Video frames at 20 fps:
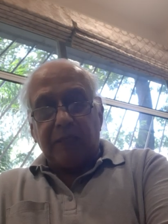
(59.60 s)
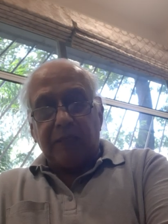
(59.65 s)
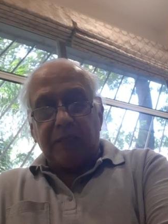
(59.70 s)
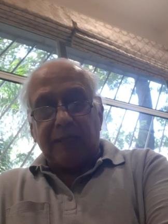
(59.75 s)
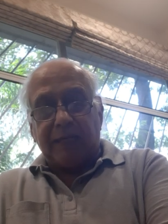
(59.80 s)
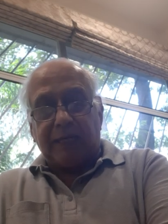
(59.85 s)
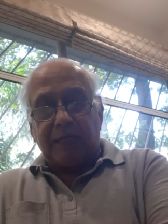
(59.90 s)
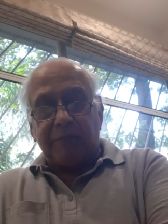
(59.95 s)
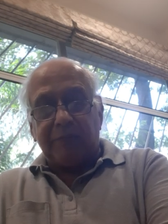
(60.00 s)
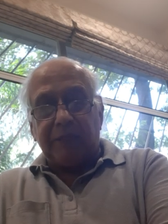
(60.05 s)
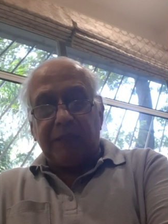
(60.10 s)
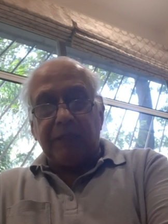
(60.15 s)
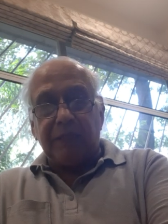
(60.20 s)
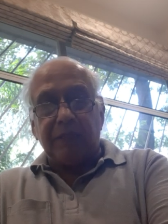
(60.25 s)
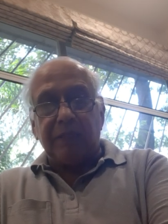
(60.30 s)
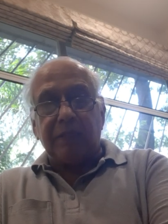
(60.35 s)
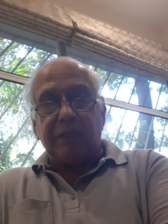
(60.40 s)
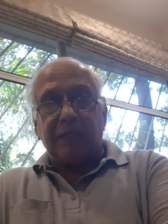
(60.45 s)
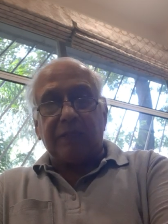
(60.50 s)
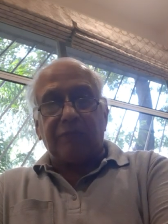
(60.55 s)
that
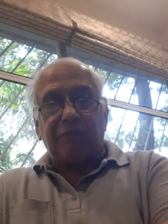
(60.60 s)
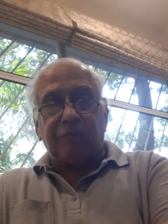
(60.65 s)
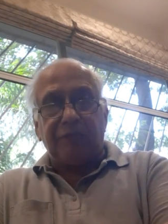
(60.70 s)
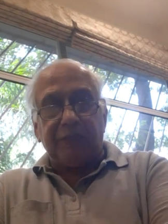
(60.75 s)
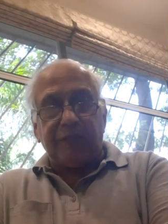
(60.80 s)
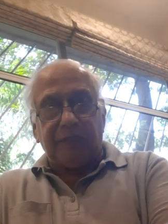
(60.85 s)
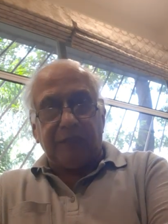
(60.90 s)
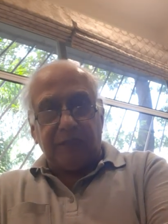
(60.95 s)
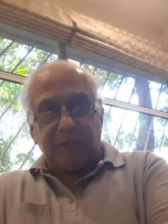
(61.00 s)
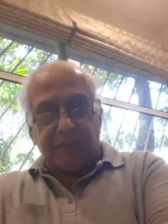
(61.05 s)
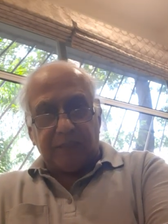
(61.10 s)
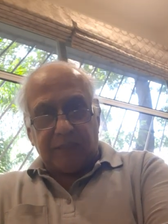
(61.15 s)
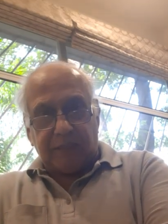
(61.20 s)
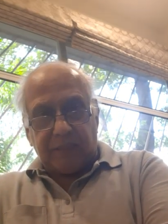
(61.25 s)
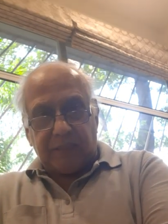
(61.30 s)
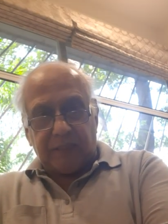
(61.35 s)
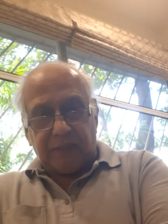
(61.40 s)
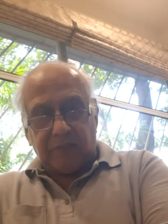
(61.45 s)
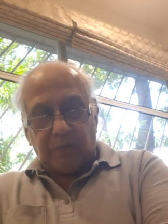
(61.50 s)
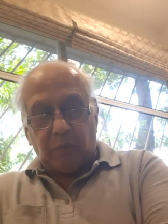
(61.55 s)
means there are three things
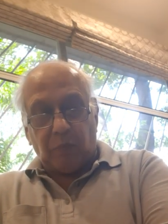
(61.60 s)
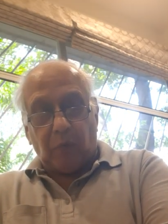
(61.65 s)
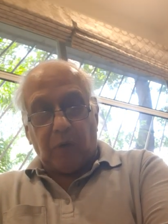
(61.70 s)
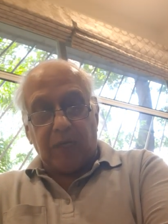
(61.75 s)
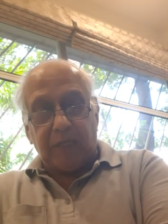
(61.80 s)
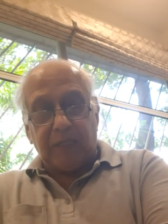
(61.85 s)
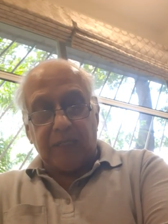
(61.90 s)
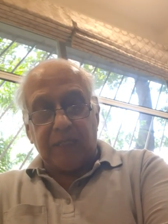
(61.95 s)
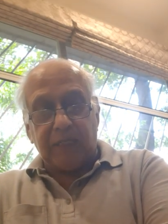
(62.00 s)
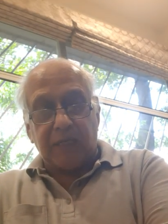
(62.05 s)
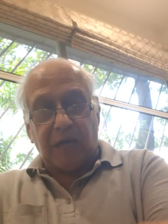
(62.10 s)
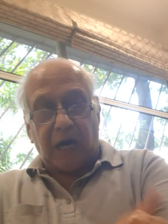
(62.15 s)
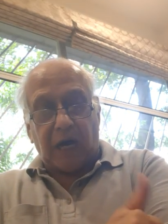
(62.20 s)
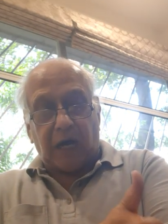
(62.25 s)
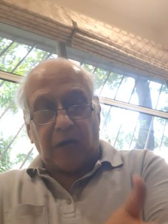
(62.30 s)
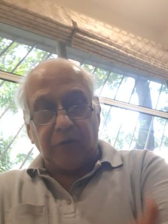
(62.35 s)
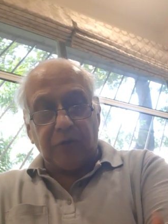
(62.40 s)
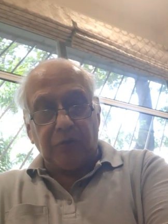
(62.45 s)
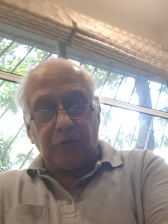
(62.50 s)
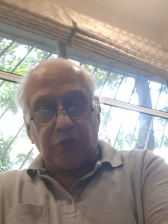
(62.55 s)
in it. One is
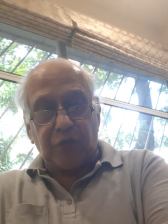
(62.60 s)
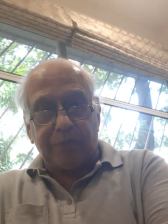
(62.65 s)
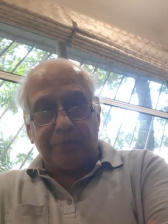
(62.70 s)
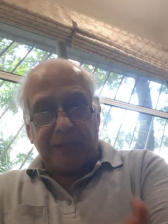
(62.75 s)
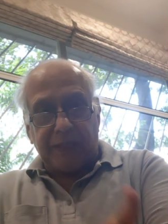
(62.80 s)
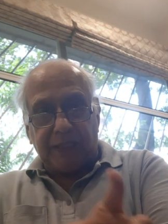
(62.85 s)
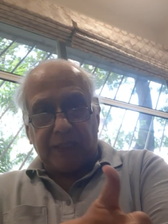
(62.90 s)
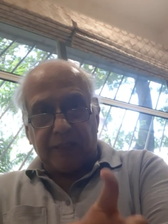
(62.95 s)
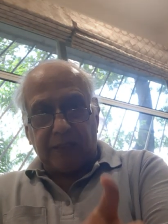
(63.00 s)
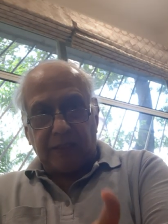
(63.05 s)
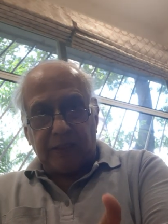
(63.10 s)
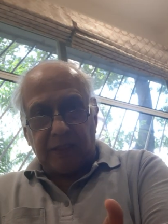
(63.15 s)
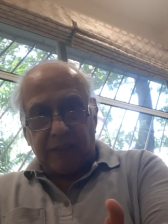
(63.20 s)
how you speak,